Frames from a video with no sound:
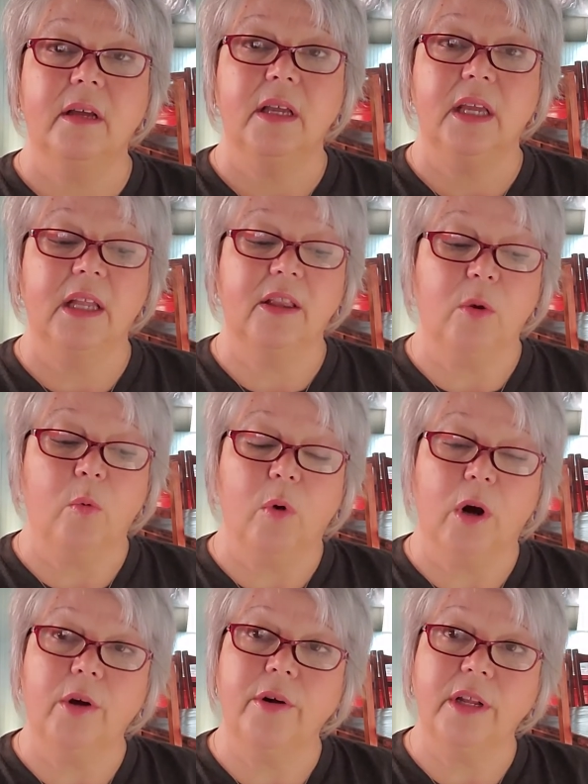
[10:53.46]
get the
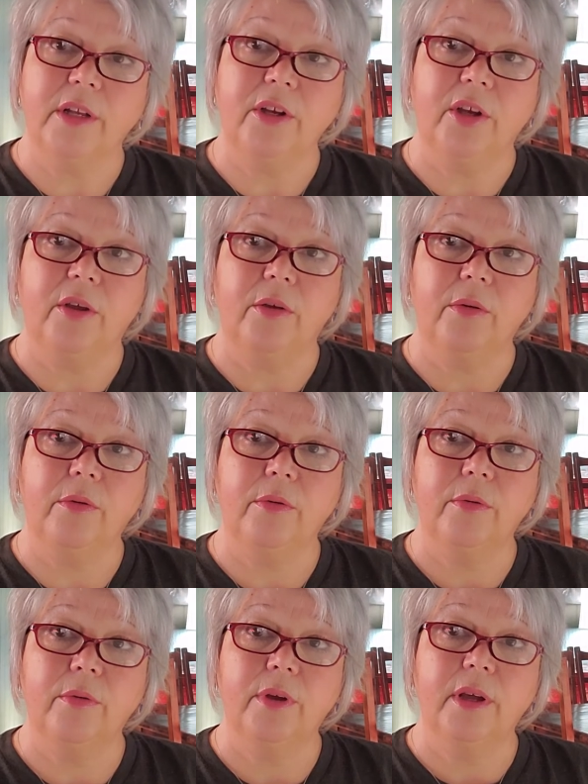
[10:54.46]
word in you,
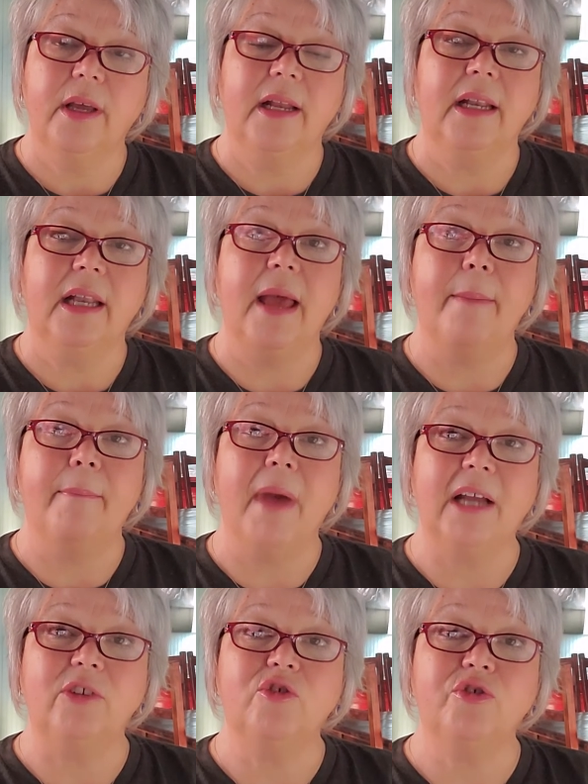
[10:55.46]
let
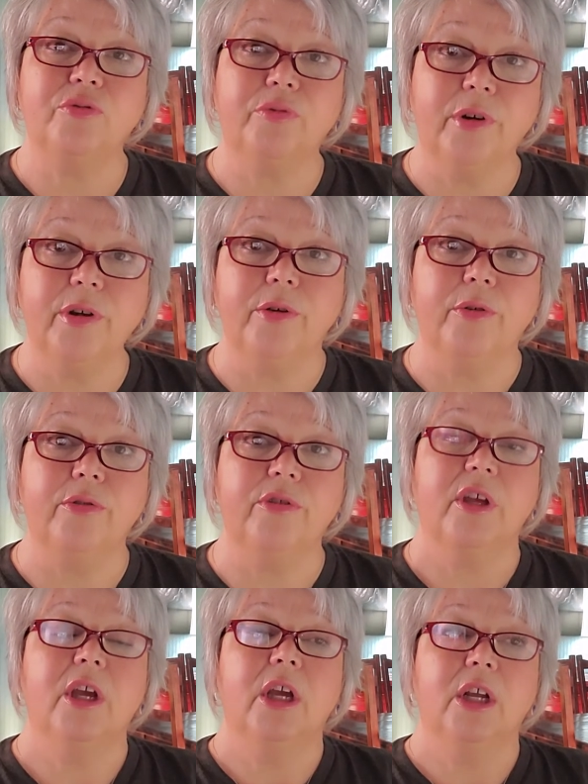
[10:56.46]
my
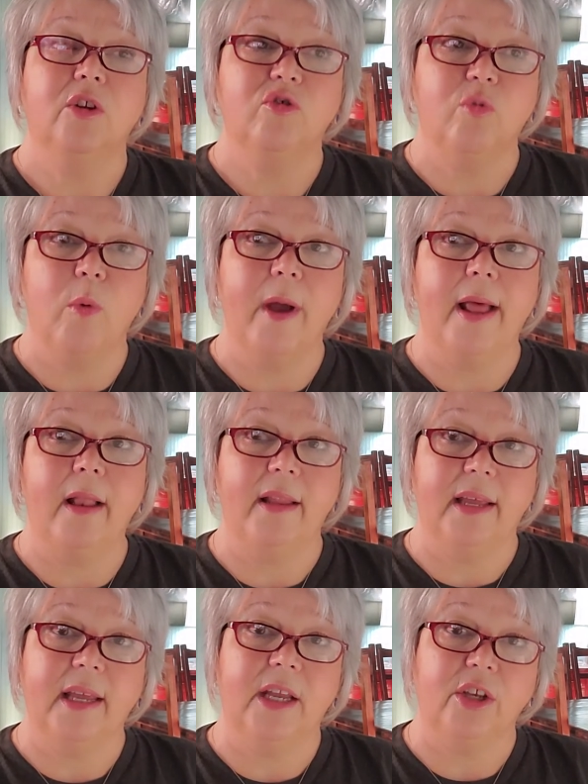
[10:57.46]
truth
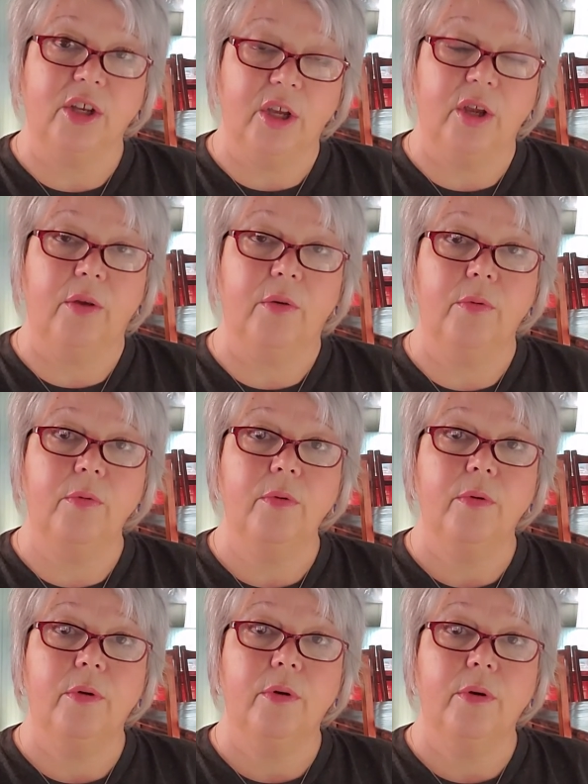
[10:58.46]
dwell in you,
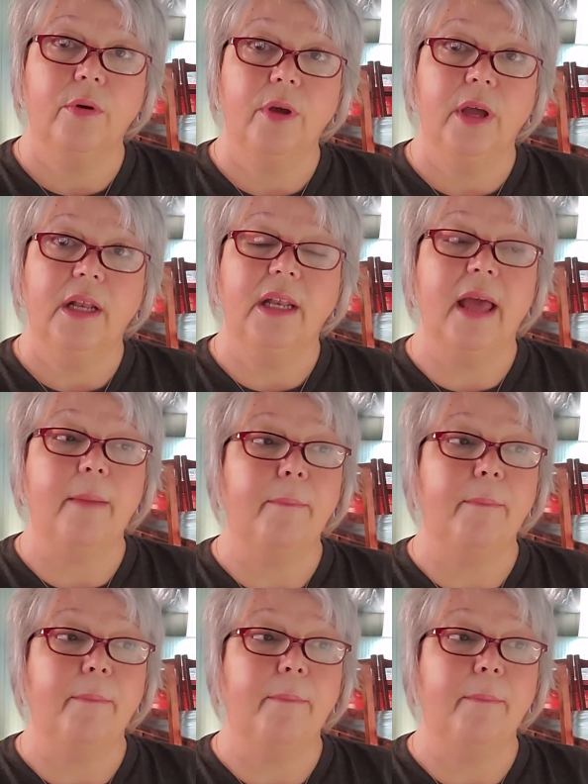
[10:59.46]
let